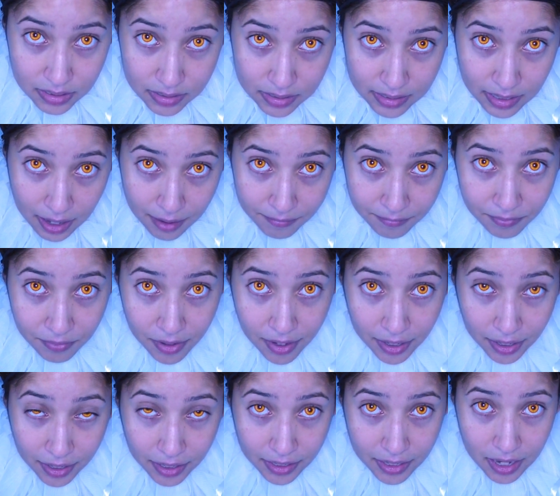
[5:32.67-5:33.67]
depth
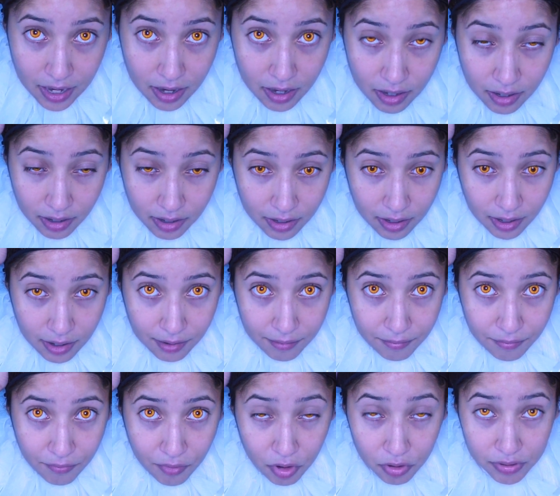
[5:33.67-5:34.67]
and
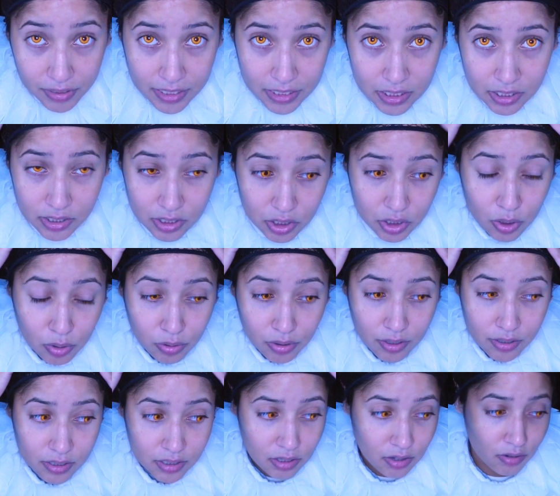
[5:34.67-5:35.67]
fullness to
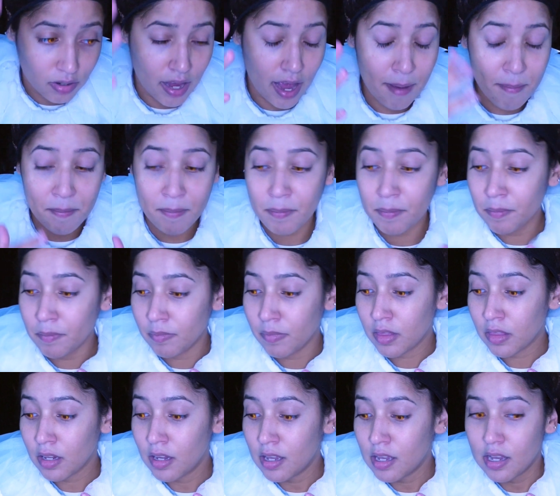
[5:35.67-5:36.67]
the skull cap.
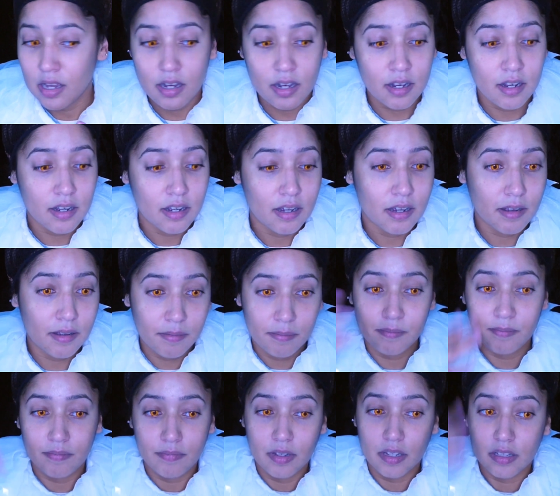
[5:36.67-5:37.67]

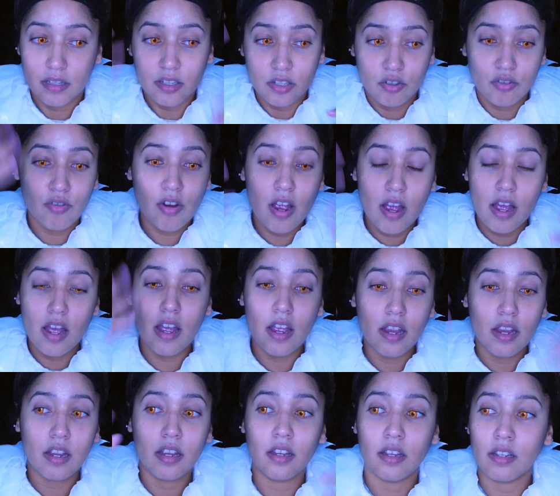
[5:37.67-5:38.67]
Let this
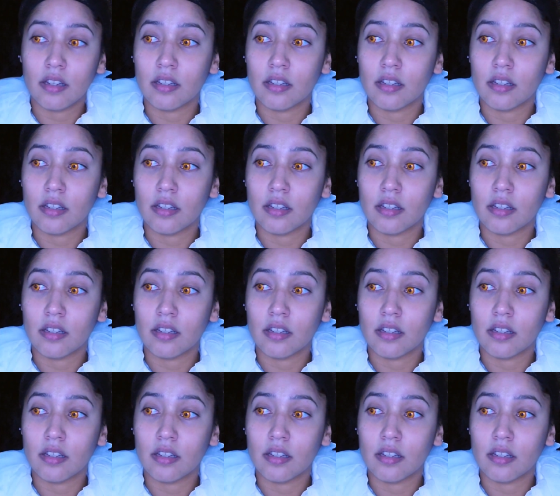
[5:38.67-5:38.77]
dry.